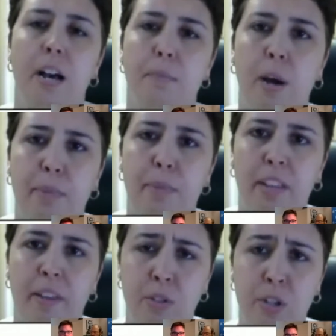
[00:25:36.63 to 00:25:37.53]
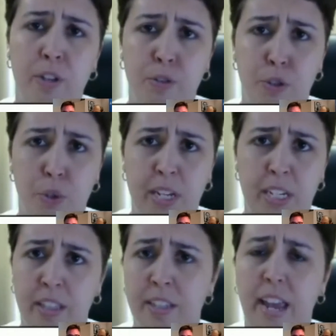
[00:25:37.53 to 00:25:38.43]
company that was also joined
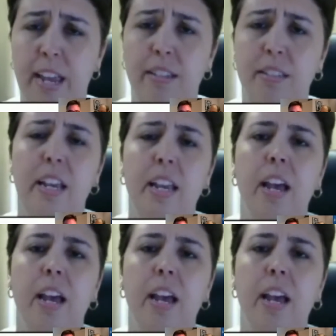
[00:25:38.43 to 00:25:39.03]
in this case.